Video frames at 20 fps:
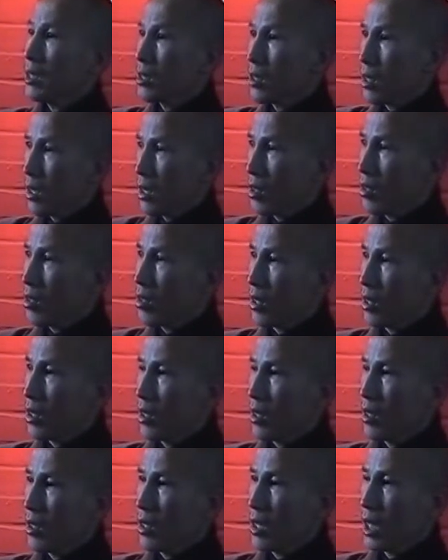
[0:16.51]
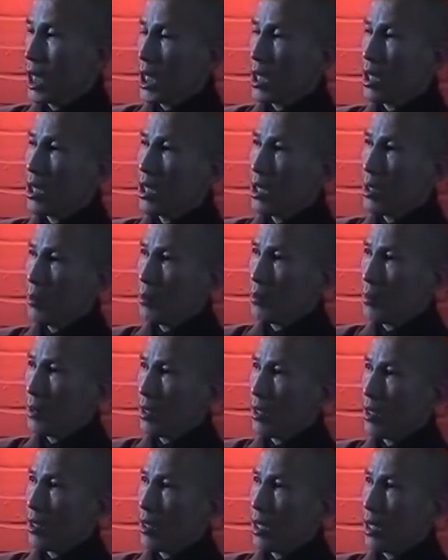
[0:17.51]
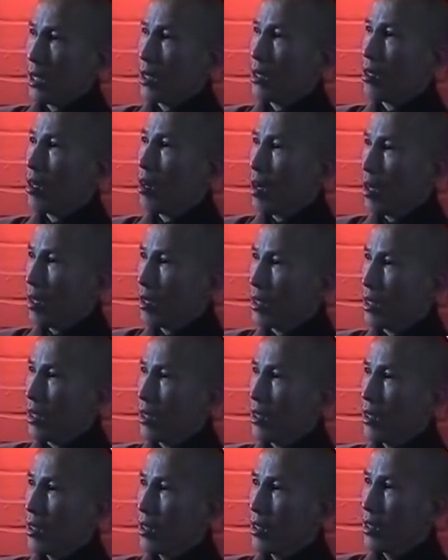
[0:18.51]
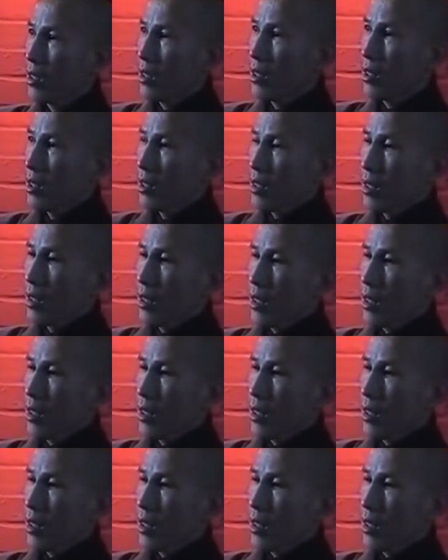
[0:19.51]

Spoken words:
But internally, it's deeper and it's harder.